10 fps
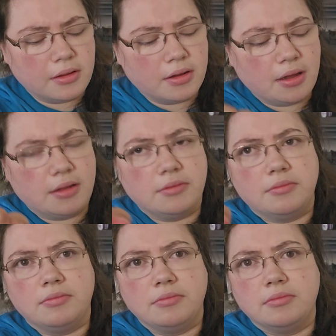Again,
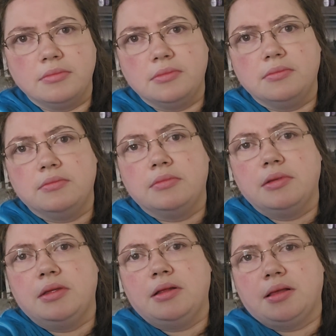
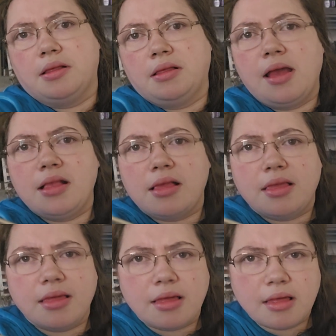it
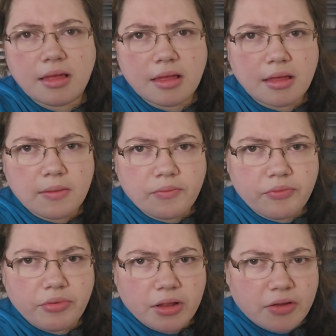extends
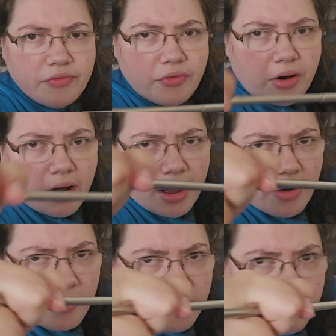pretty far
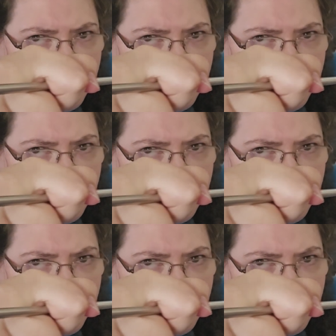out.